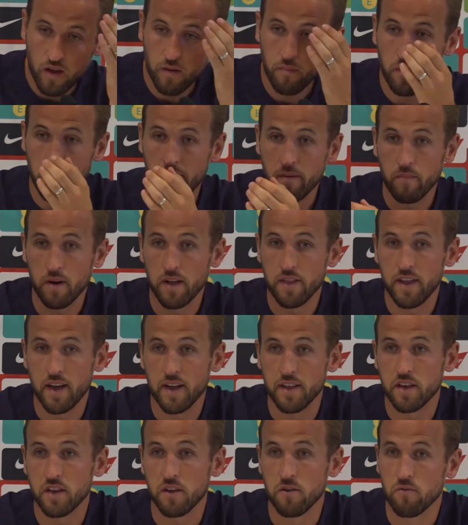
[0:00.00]
my
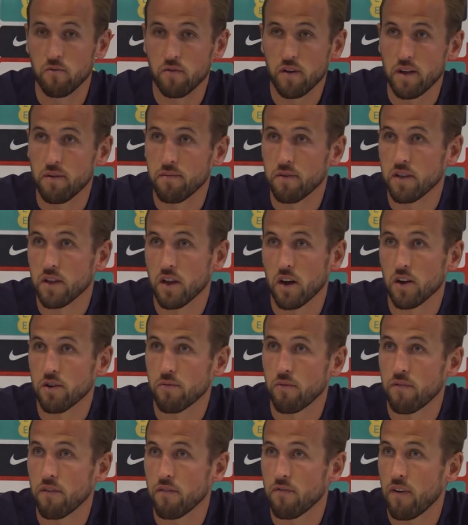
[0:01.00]
dad still keeps in touch
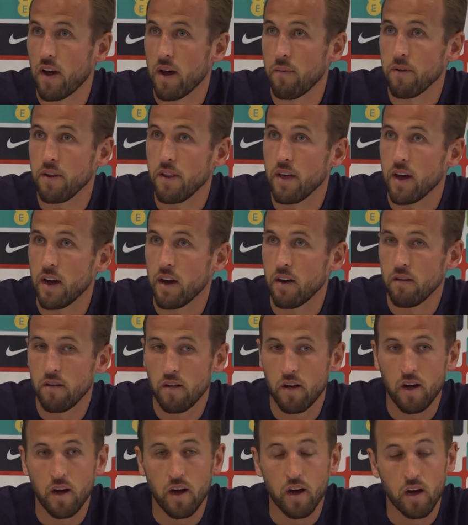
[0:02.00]
with the family
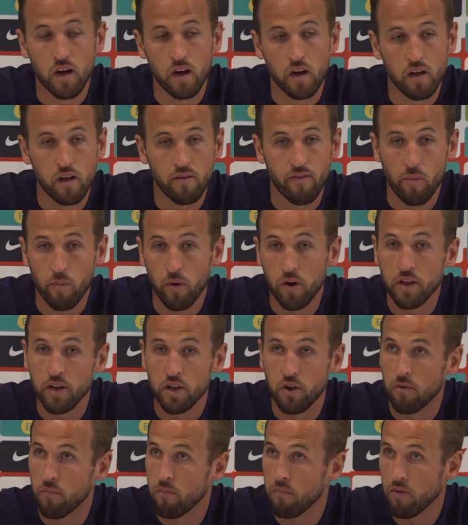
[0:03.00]
there. If I'm honest,
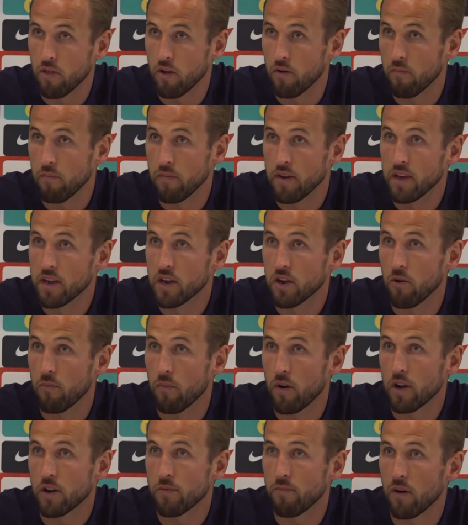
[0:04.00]
not me so
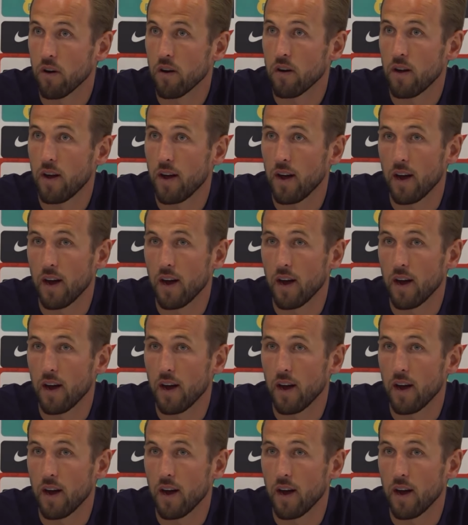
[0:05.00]
much. But,